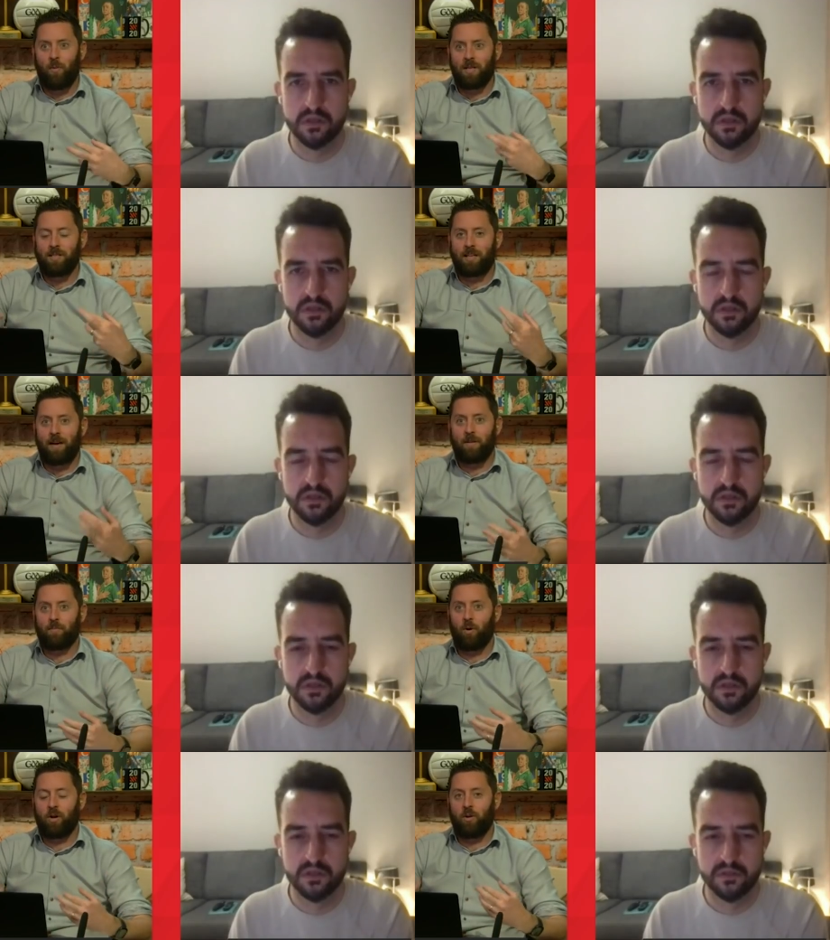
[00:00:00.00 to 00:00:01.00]
Speaker 1: wasn't the Kevin De
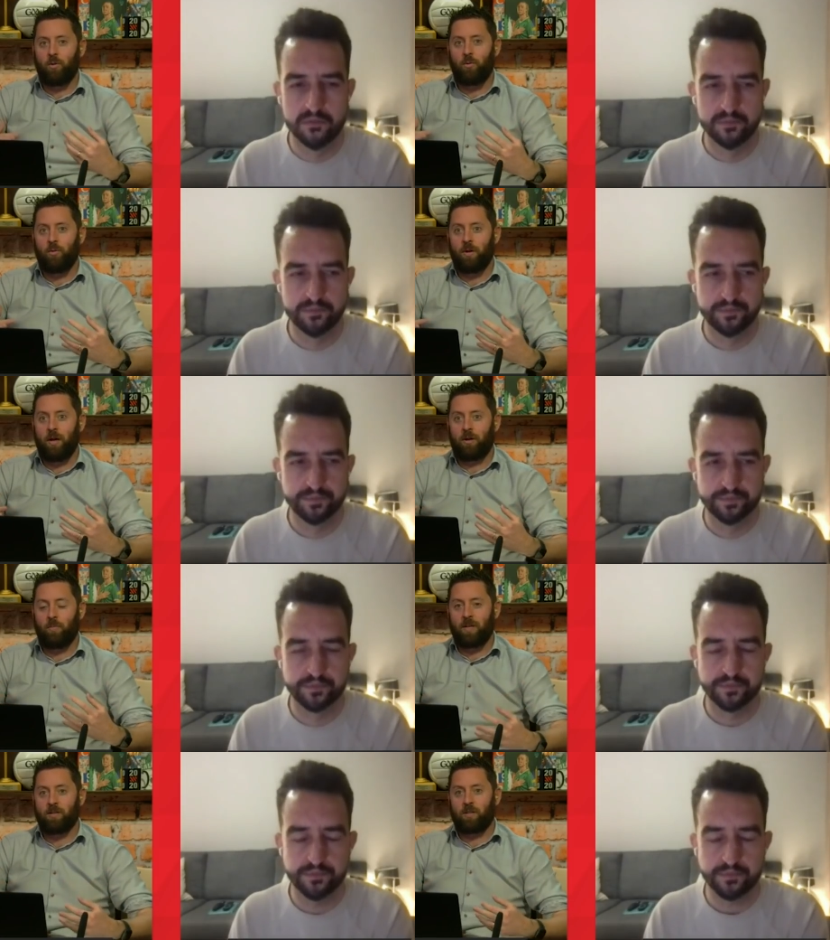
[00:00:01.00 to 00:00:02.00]
Bruyne who, a
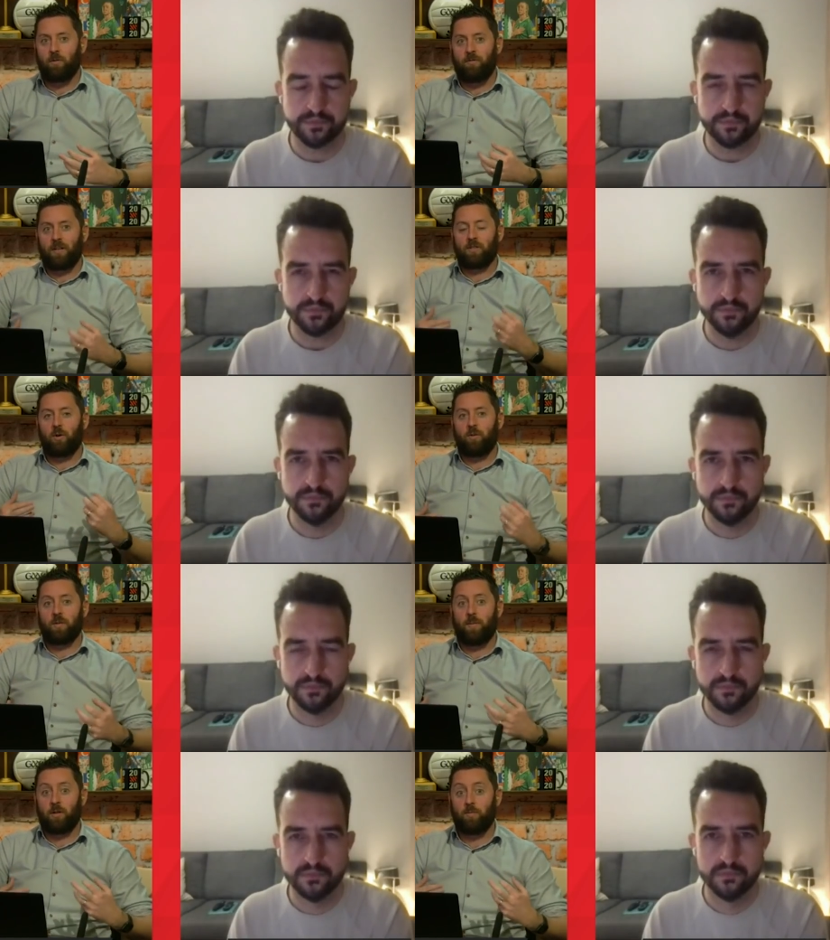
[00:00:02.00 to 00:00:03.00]
couple of years ago, felt as though he was
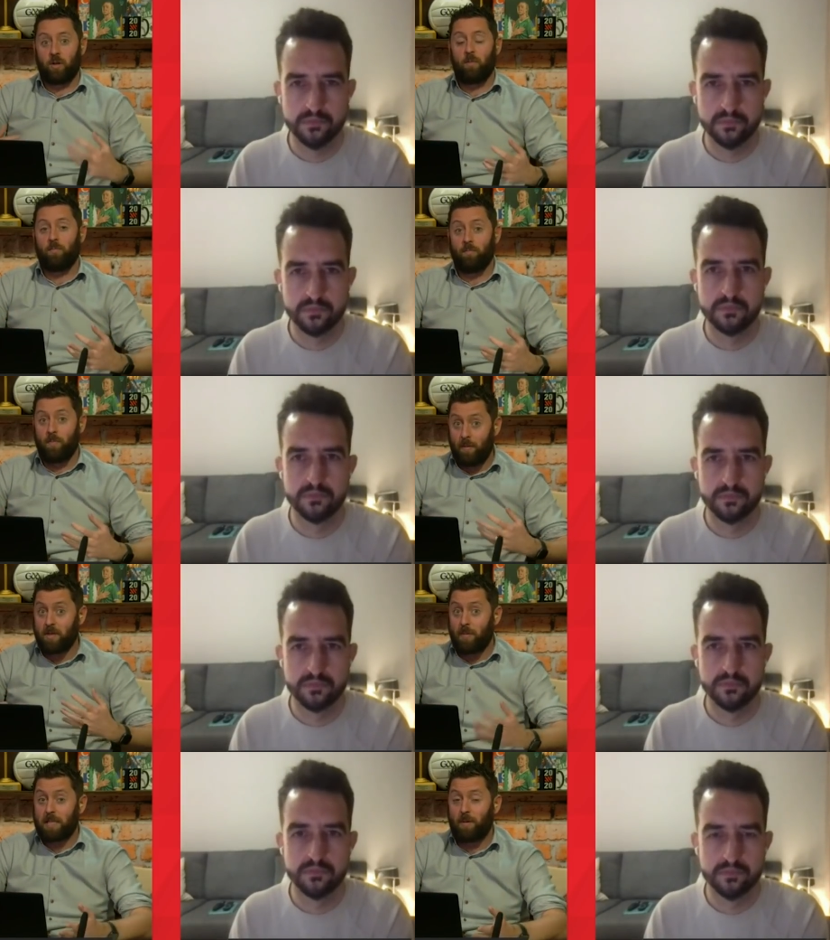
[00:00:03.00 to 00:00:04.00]
about to become maybe the
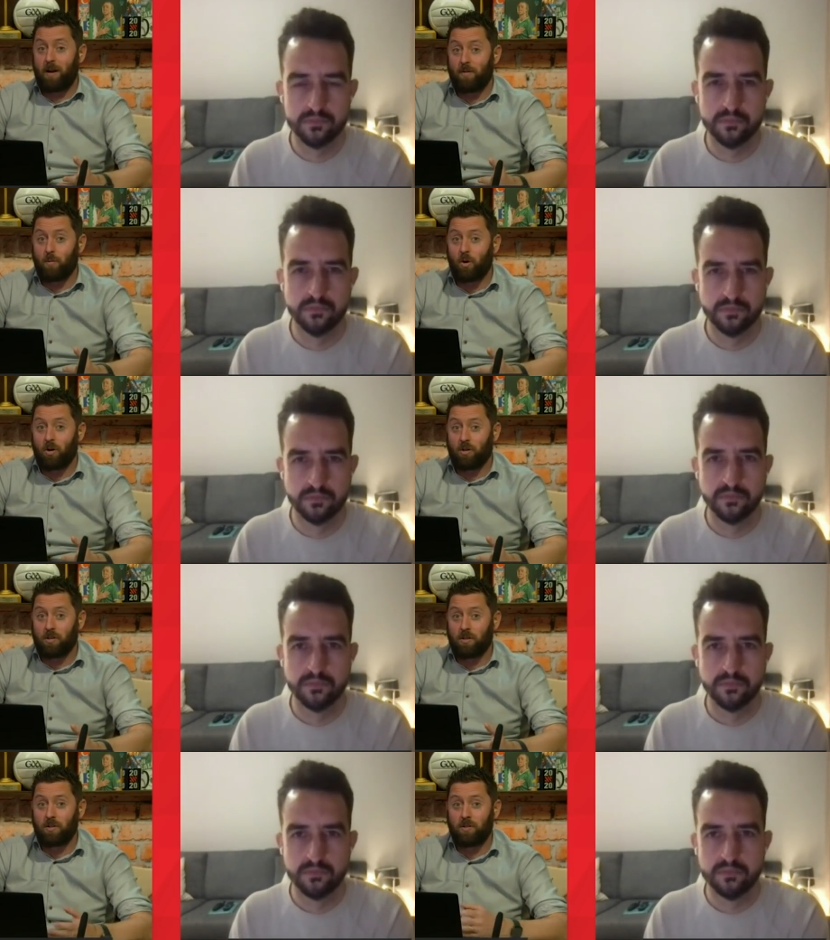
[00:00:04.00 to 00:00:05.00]
best player in the
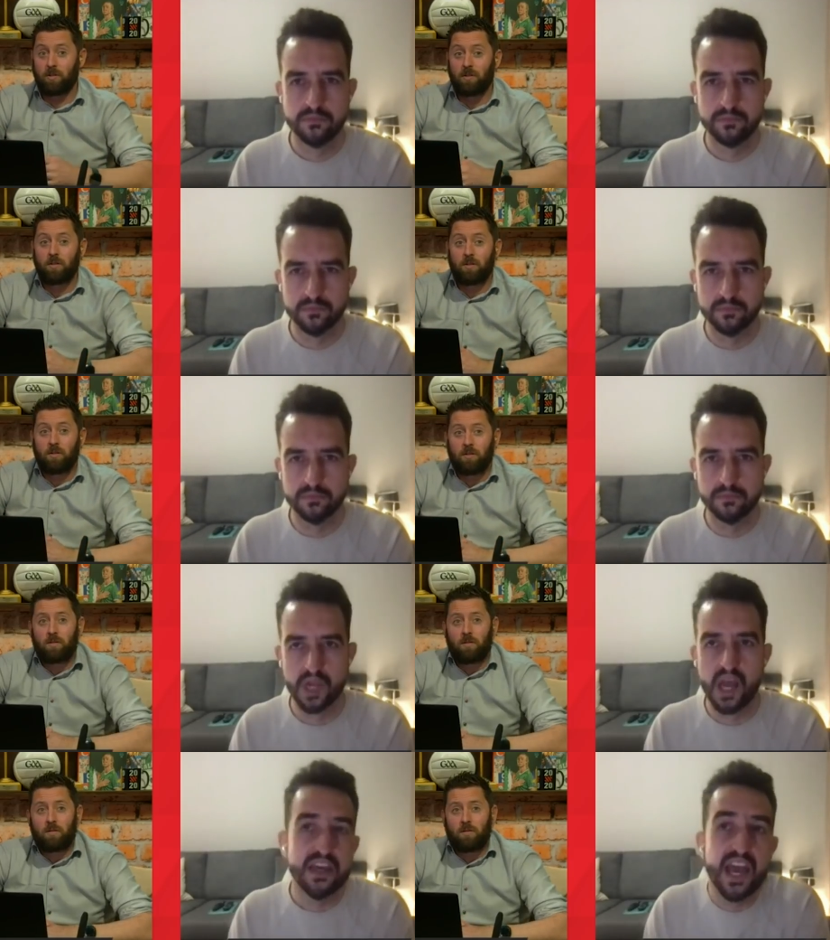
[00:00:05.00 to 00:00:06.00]
world.
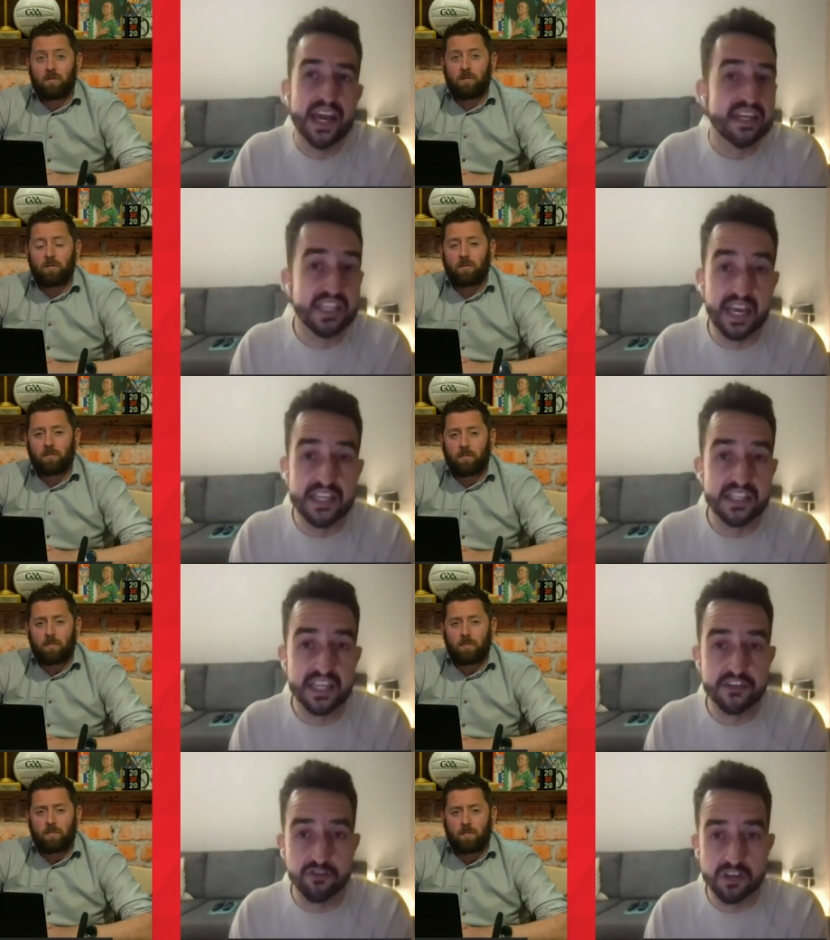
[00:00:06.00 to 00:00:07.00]
Speaker 2: Yeah, it's
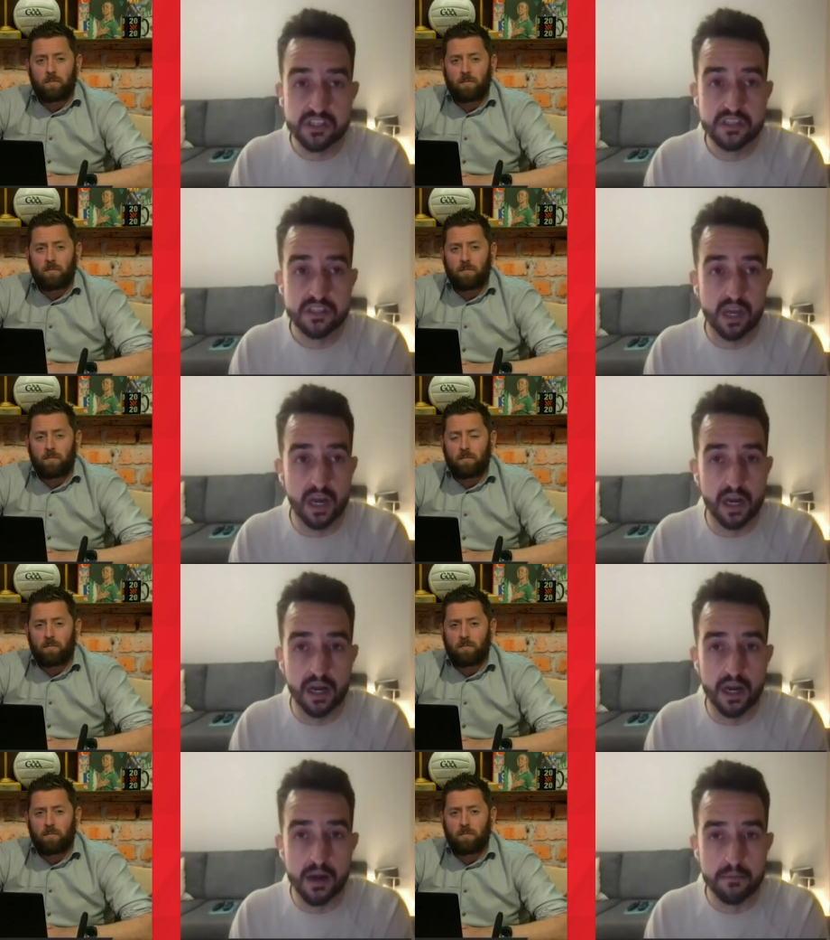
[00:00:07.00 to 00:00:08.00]
the injuries.
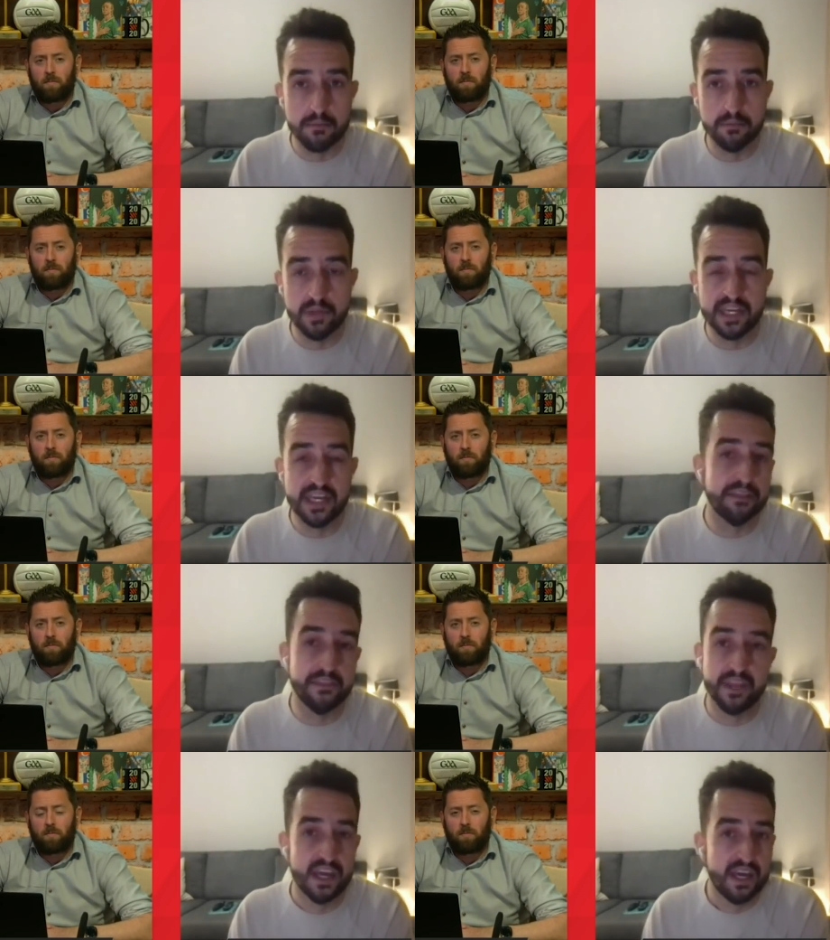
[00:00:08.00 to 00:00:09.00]
He
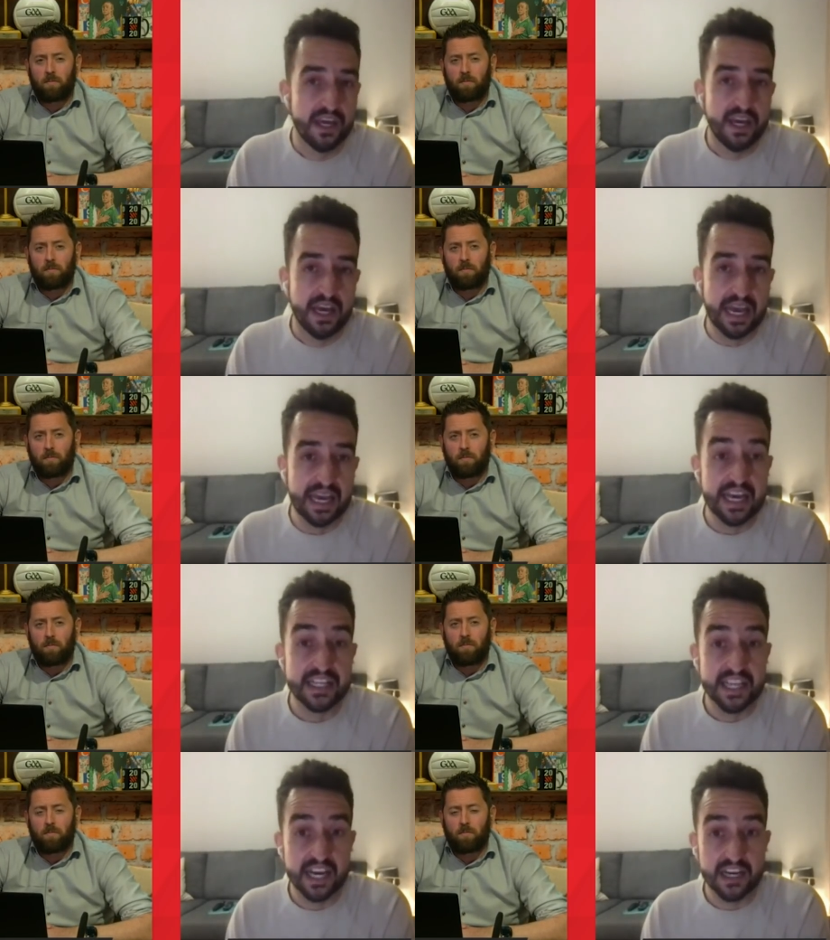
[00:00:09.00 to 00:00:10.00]

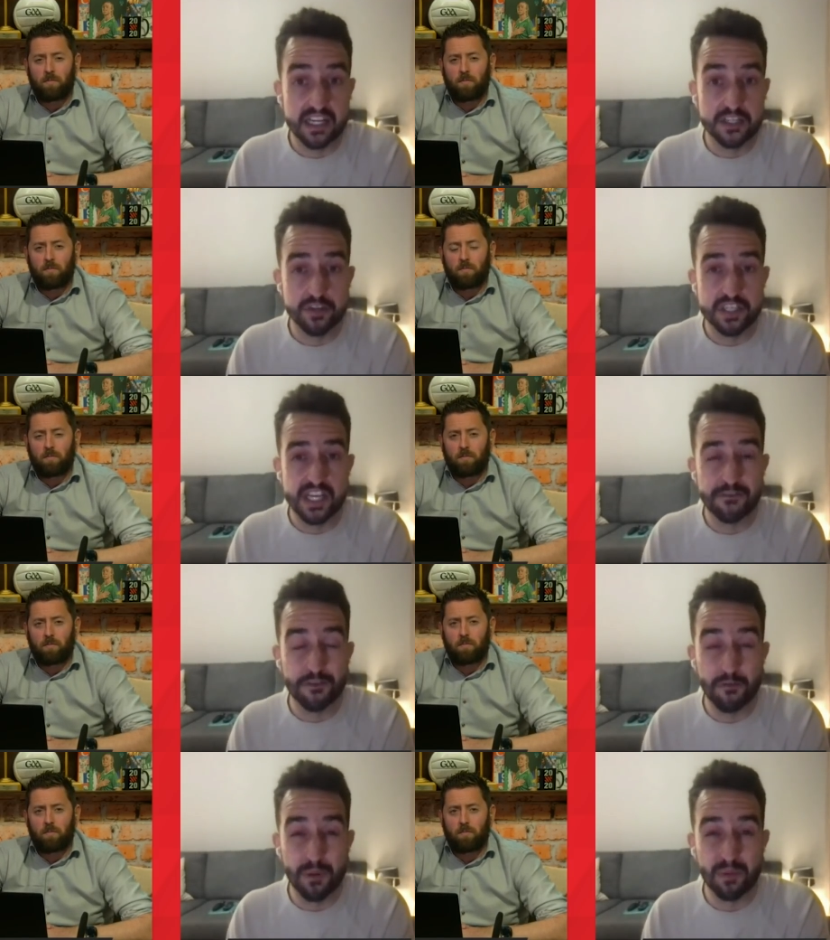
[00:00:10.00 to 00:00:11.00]
had the ankle injury, didn't he, if
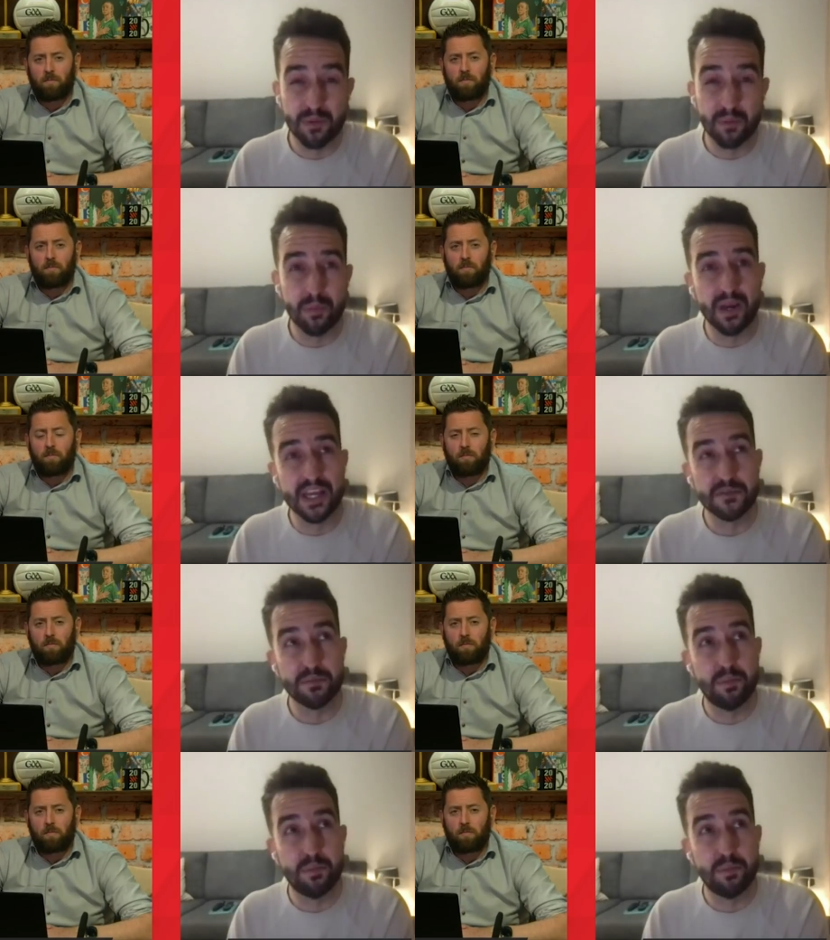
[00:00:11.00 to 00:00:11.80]
you remember, against